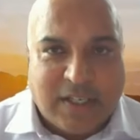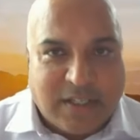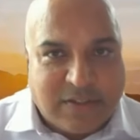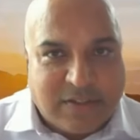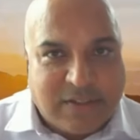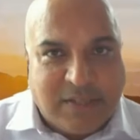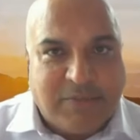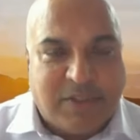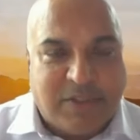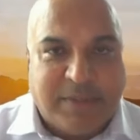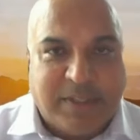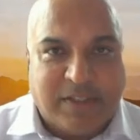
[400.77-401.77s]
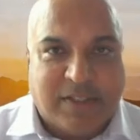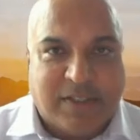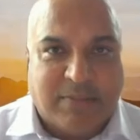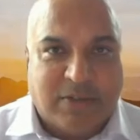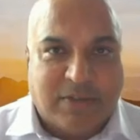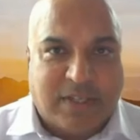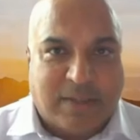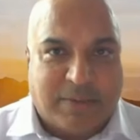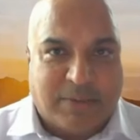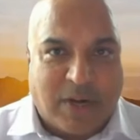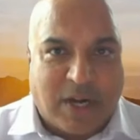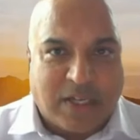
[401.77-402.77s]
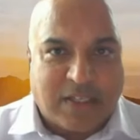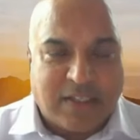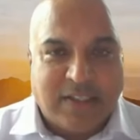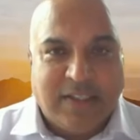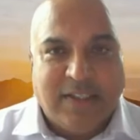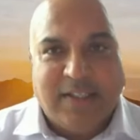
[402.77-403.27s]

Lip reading: It seems to be the similar type of rock.